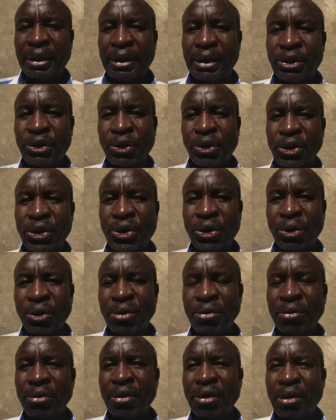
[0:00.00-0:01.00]
is also
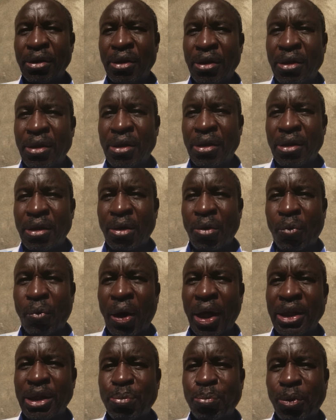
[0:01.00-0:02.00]

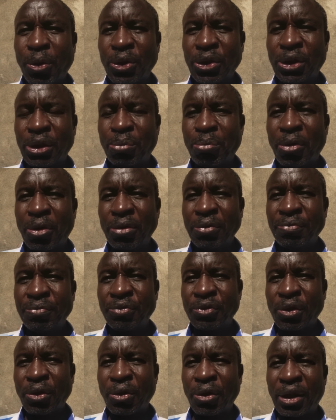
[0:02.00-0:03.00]
quite possible,
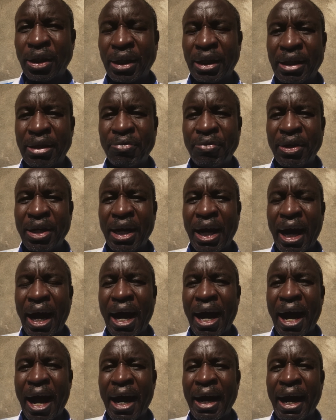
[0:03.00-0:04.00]
or even
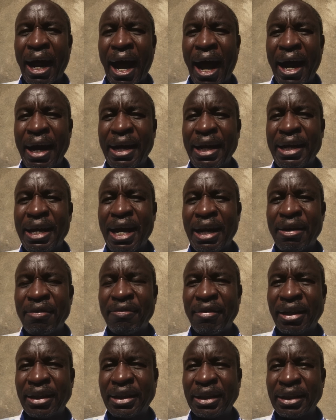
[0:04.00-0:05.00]
an added
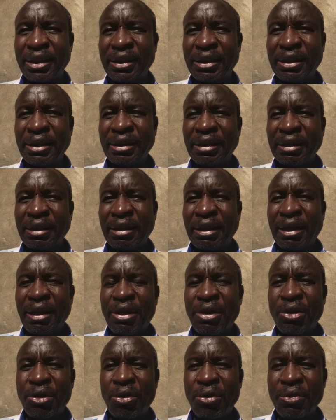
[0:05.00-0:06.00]
advantage,
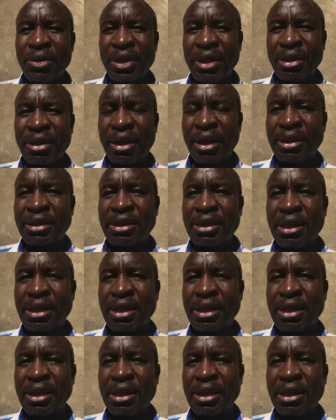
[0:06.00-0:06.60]
knowing that